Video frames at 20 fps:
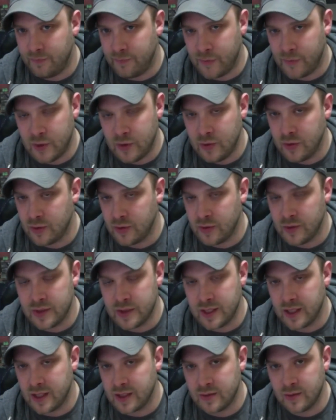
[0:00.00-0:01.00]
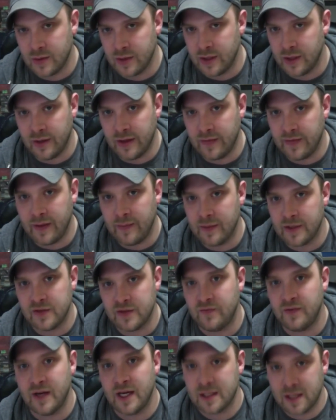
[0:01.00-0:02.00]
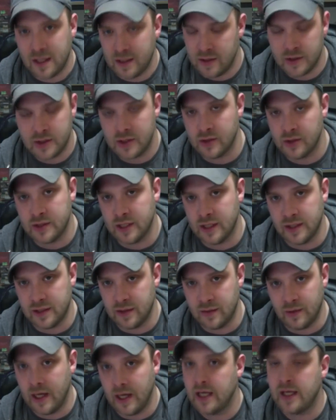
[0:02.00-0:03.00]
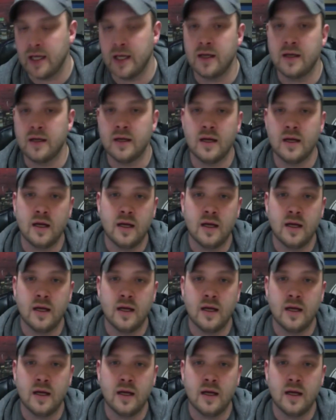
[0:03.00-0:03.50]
H2 through 6 really don't have that much effect on your search engine ranking.